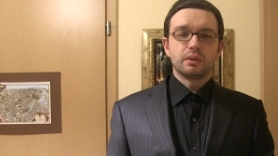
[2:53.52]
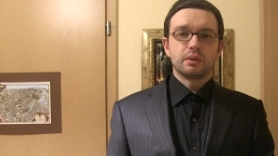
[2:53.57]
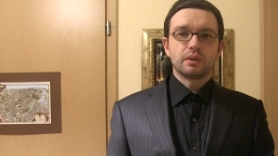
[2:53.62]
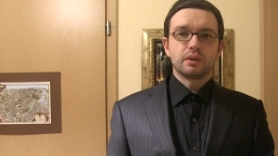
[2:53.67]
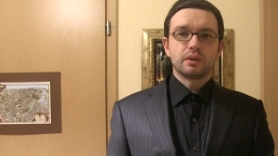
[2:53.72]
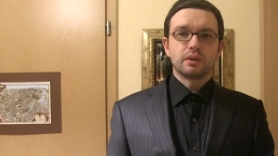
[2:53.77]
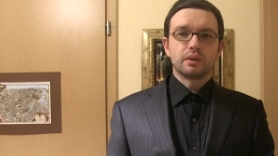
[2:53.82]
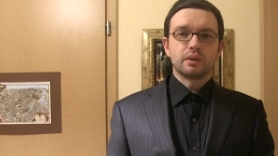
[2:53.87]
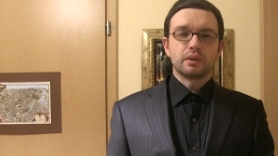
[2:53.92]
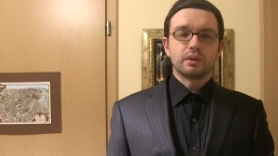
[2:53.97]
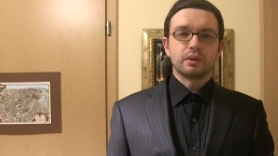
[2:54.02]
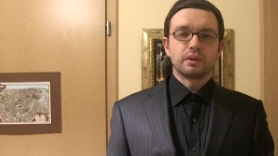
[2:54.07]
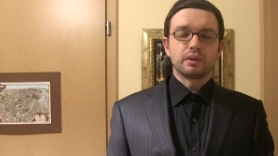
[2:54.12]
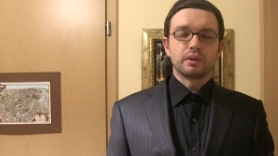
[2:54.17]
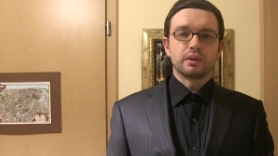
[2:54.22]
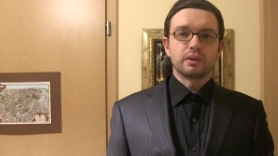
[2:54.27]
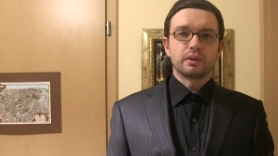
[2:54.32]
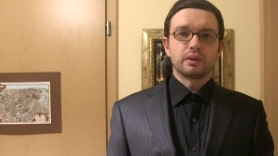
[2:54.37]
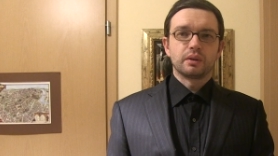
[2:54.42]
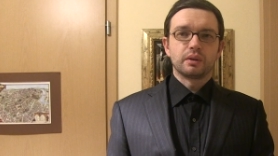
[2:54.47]

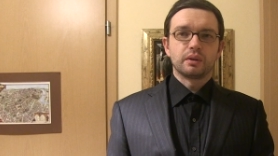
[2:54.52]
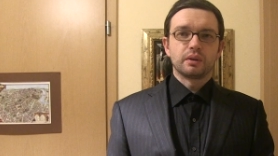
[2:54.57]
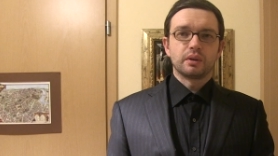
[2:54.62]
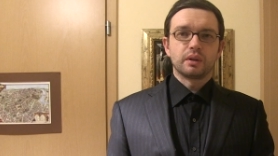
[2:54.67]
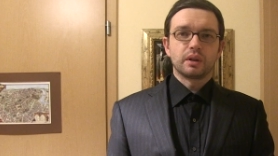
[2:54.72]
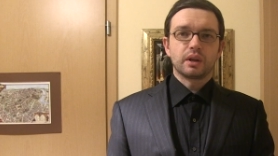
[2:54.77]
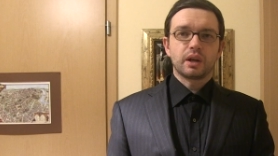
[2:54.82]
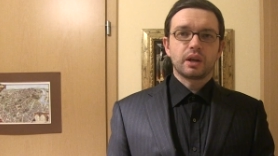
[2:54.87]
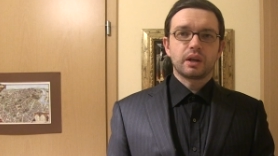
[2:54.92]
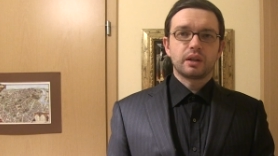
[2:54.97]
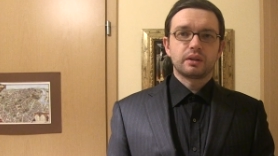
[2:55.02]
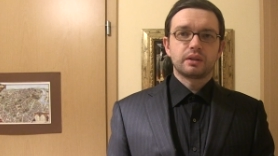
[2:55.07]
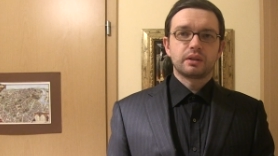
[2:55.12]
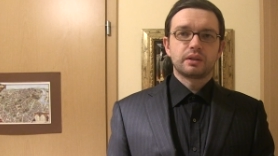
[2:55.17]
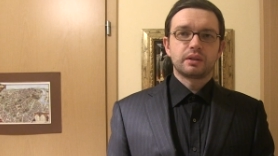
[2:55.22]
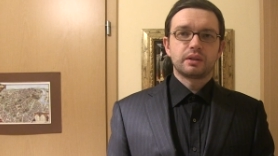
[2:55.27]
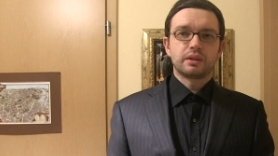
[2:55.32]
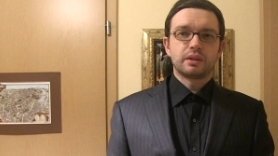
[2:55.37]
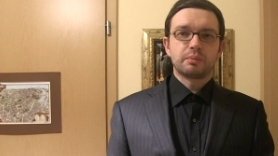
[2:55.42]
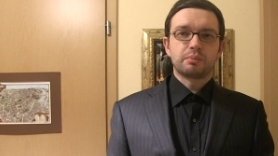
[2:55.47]
uh, and
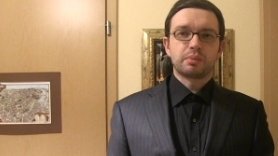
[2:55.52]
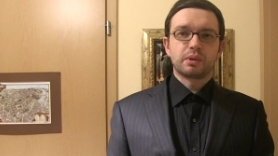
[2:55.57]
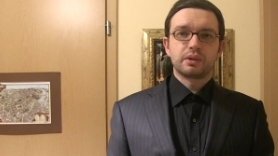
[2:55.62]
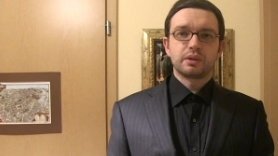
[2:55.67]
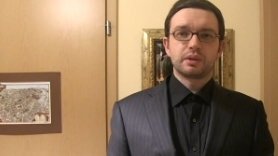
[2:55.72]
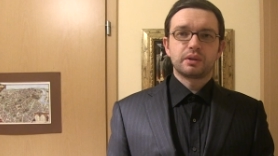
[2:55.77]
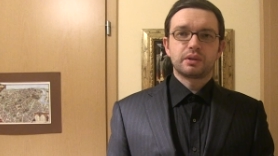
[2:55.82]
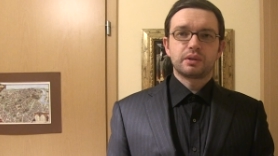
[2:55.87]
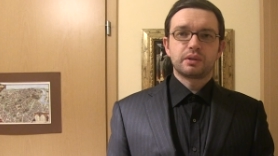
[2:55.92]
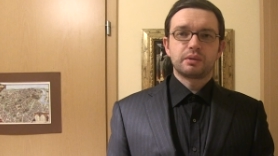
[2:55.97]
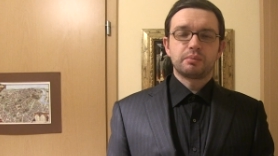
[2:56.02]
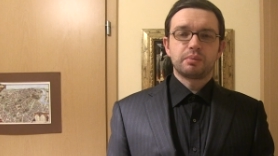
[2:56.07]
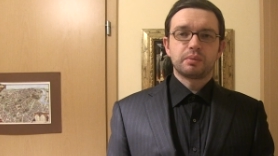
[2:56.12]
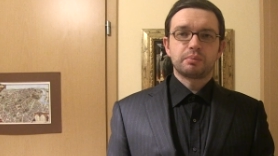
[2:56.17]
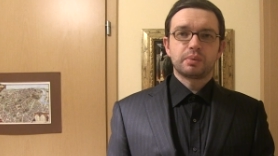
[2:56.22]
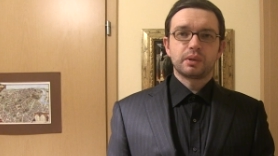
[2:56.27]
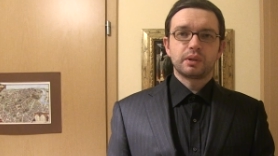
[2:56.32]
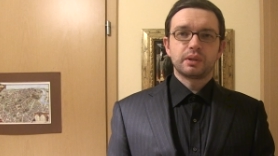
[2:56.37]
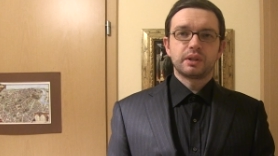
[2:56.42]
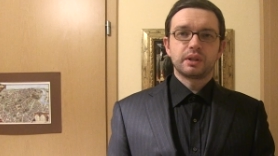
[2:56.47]
the polit
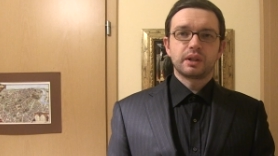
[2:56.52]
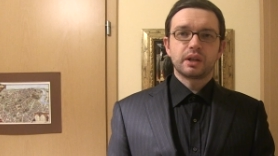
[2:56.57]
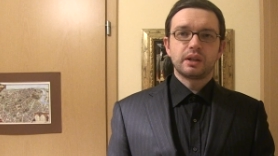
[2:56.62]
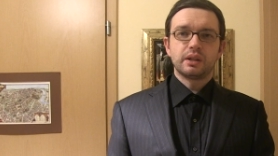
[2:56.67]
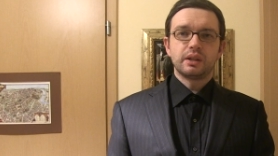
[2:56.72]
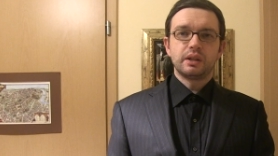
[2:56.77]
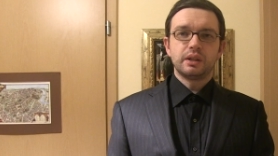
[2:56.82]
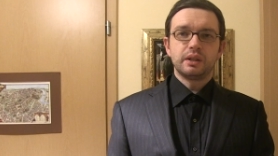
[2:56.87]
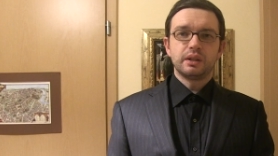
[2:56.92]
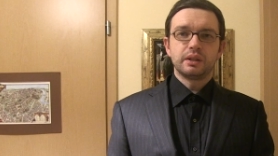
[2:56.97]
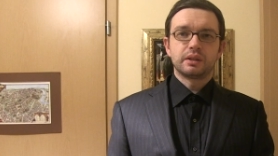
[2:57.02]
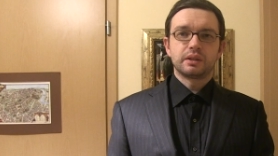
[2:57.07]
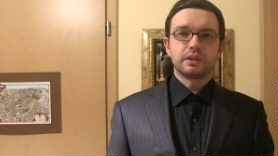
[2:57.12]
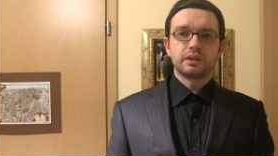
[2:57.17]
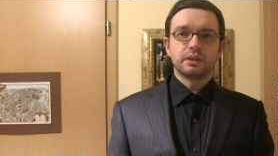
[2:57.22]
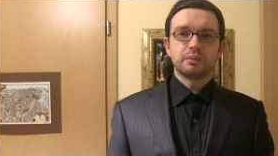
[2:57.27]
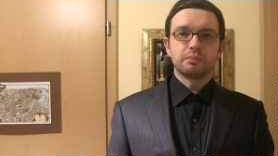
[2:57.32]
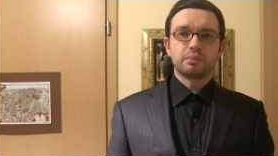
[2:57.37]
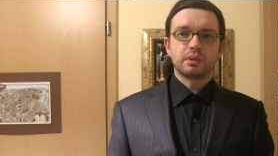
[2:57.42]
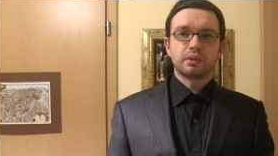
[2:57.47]
political elite
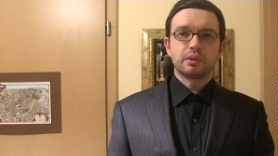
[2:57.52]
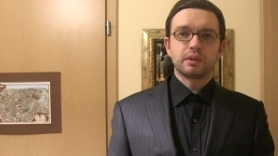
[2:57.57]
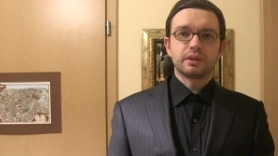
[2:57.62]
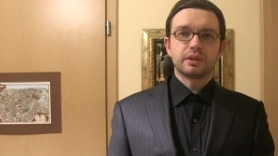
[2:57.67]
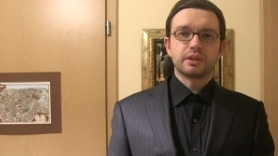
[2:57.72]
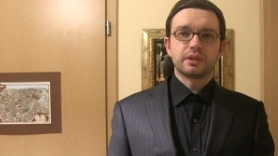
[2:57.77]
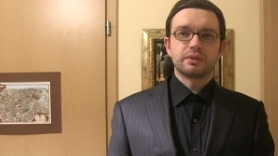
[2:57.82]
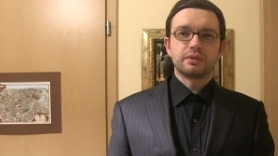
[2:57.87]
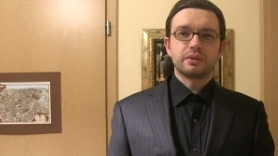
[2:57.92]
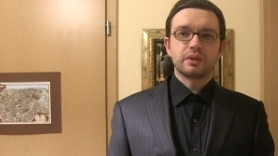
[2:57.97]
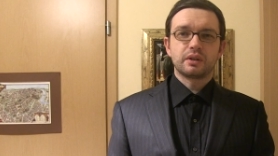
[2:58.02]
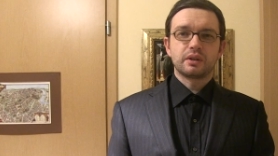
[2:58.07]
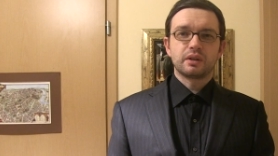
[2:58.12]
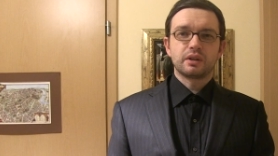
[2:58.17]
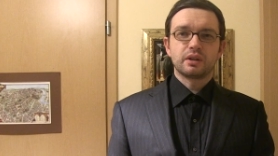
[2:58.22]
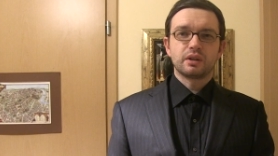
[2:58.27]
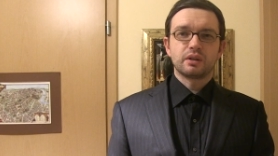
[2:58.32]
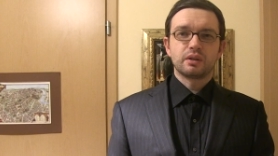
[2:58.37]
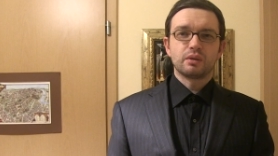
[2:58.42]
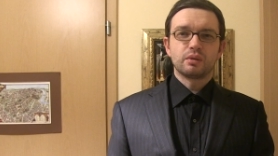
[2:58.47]
in Poland is
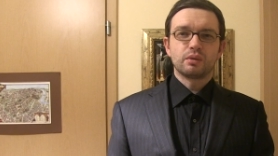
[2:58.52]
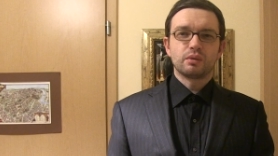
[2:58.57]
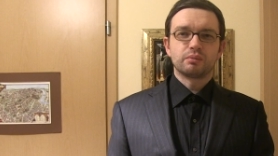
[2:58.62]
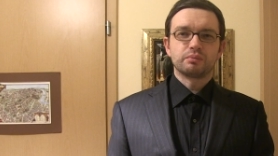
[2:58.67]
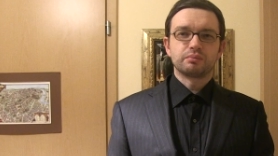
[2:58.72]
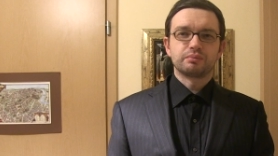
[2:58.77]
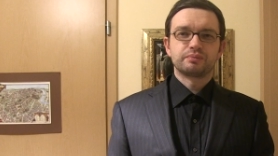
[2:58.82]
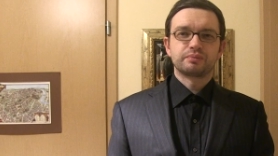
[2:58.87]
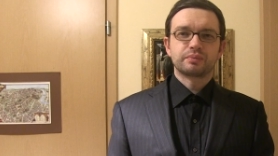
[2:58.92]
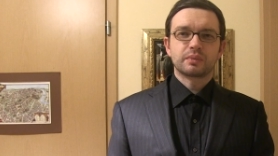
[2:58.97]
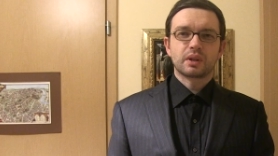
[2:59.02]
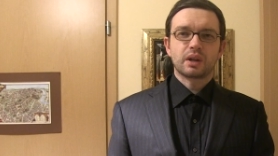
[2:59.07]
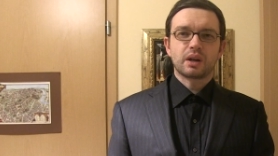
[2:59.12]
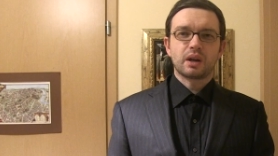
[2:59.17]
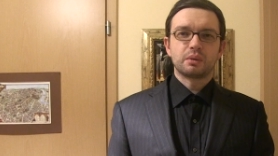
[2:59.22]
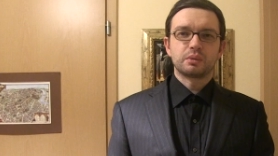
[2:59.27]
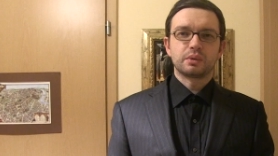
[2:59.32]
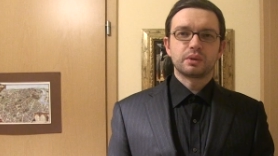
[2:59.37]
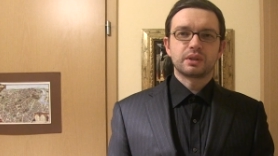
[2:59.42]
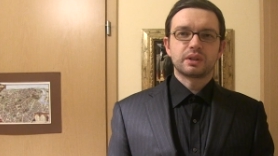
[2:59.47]
very, um,
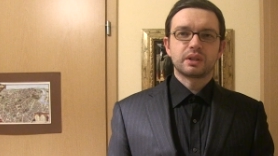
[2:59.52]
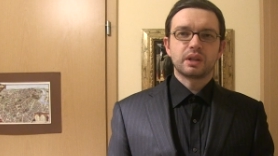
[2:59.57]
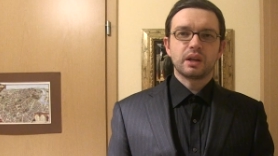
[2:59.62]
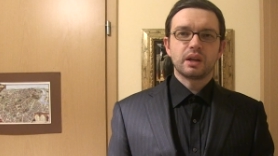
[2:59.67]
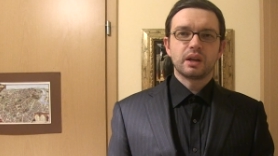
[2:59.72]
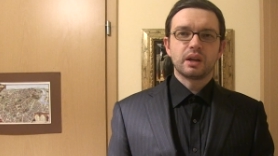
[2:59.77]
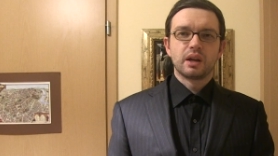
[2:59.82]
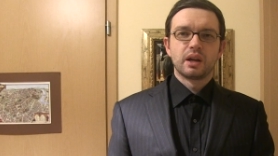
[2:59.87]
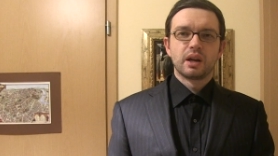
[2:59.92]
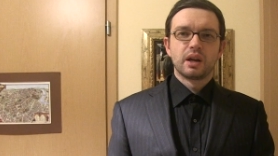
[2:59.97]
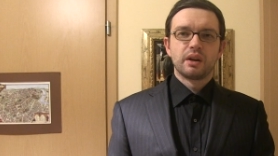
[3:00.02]
how to say,